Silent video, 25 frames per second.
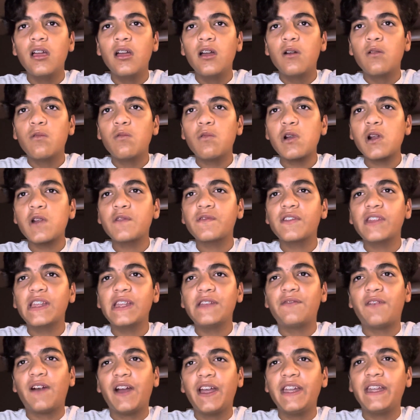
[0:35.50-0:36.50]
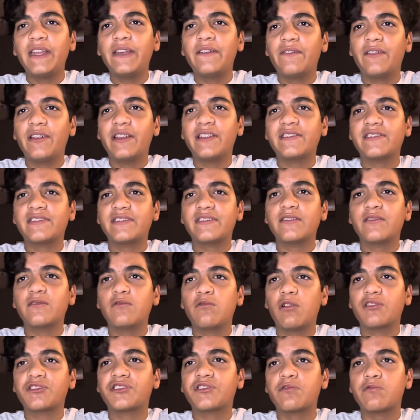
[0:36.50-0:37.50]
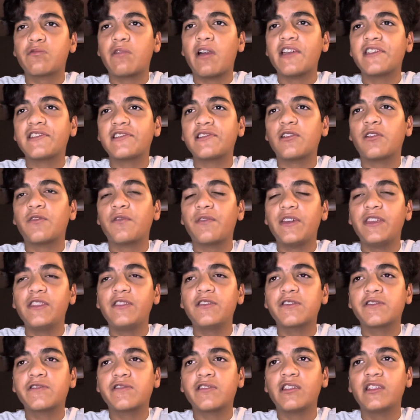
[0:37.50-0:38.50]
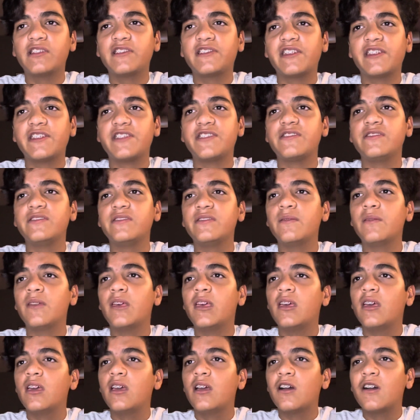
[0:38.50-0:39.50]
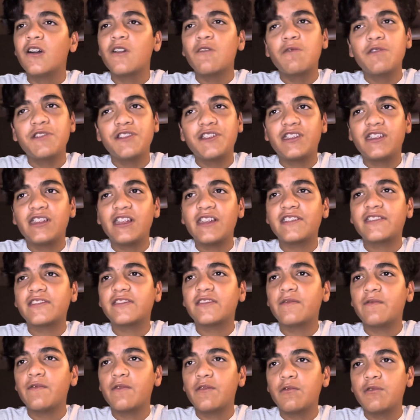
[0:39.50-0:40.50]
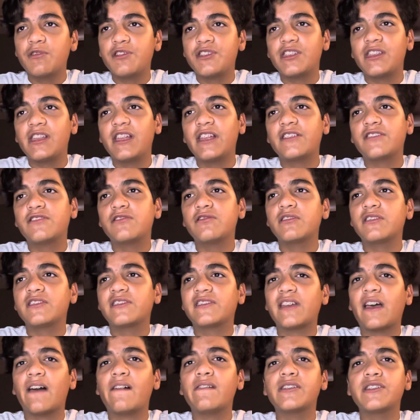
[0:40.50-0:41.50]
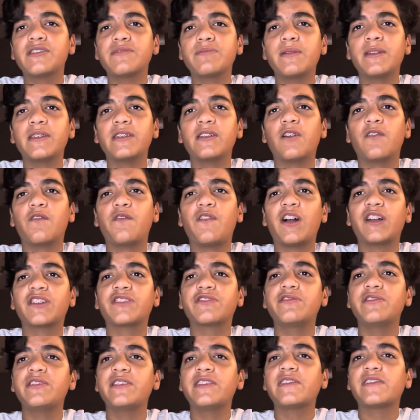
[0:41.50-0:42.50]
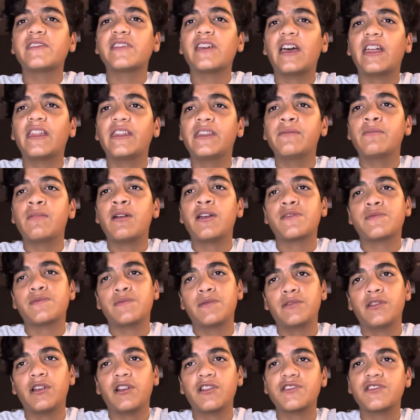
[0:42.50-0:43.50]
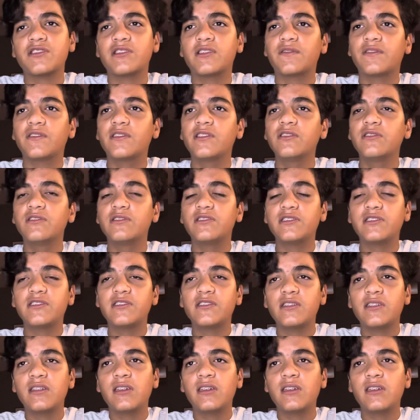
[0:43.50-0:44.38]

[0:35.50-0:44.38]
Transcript: One of the defining events was the rise of industrialization, which led to the establishment of factories and the mass production of goods.